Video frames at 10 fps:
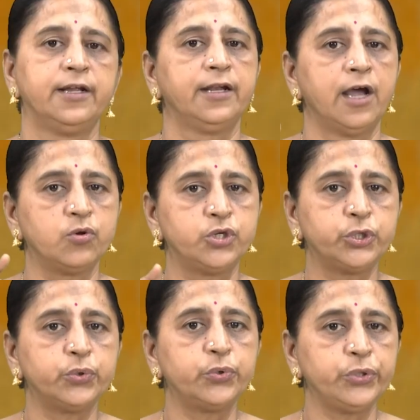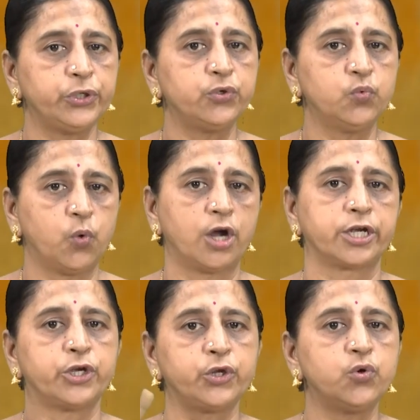Now do you
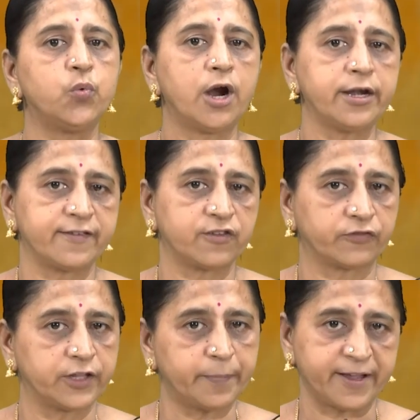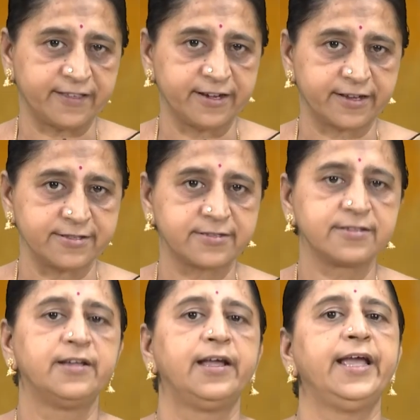want? Do want is of the present tense.
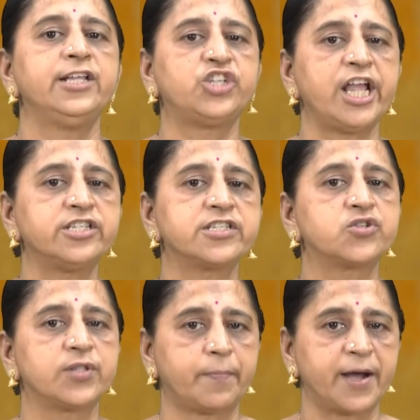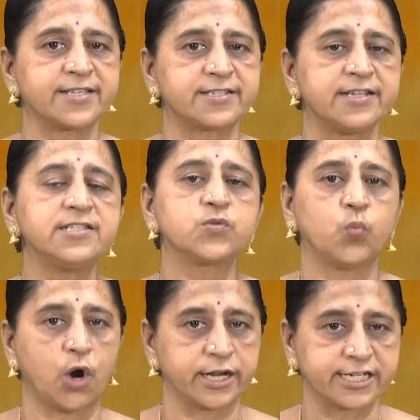It changes to the past tense
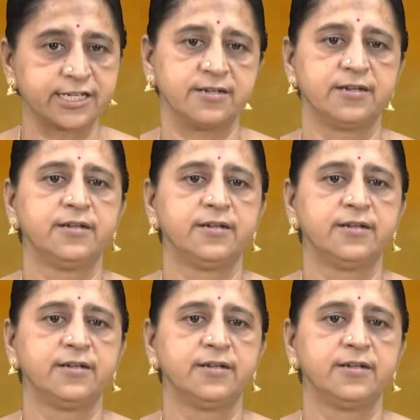wanted.